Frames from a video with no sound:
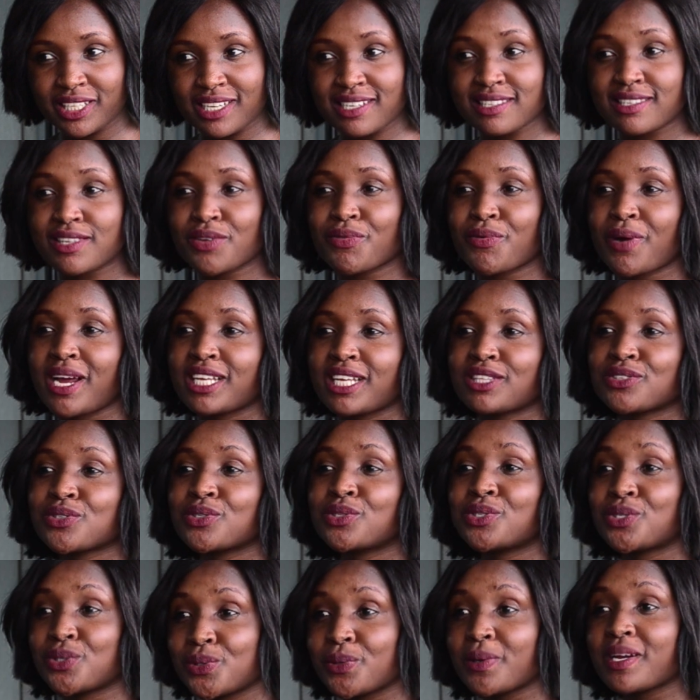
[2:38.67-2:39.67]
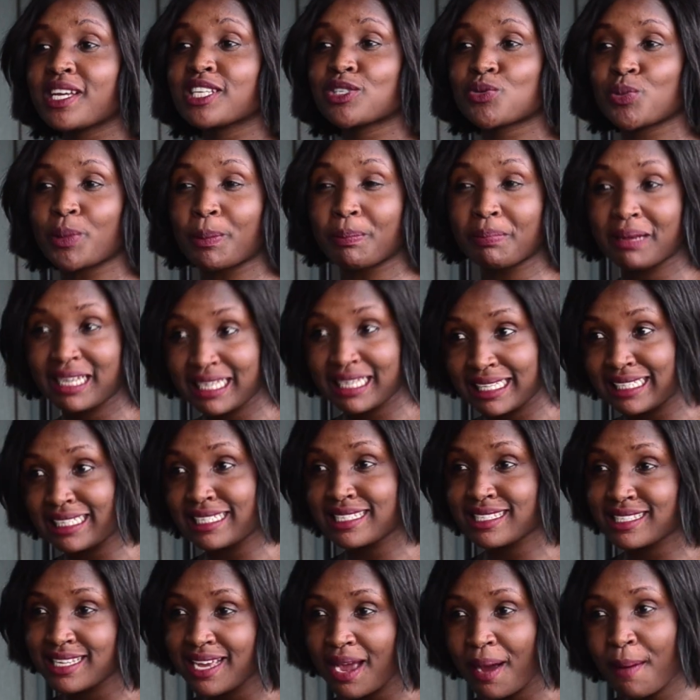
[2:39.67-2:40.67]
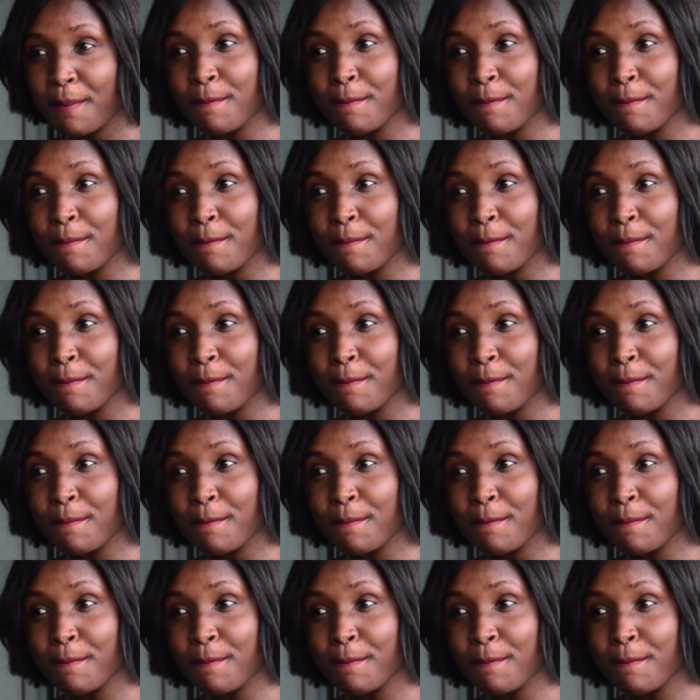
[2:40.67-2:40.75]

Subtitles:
as the right to do as we please,